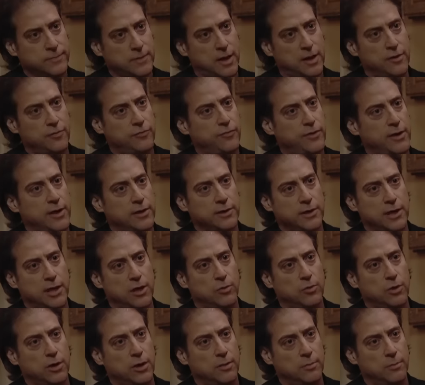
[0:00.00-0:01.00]
I found out
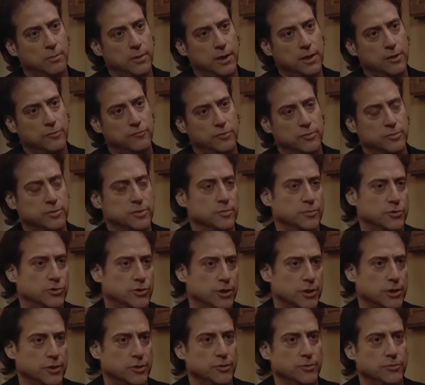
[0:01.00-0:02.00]
what it meant from some
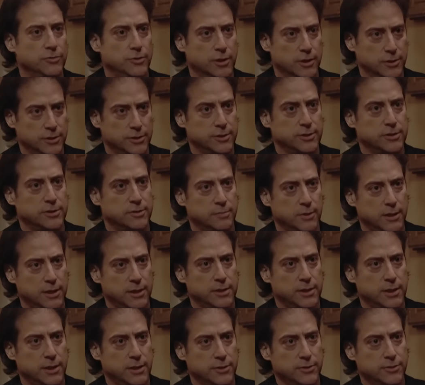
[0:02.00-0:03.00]
chick who does this
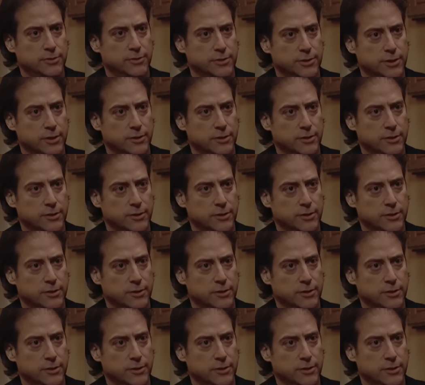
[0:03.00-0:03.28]
meditation stuff.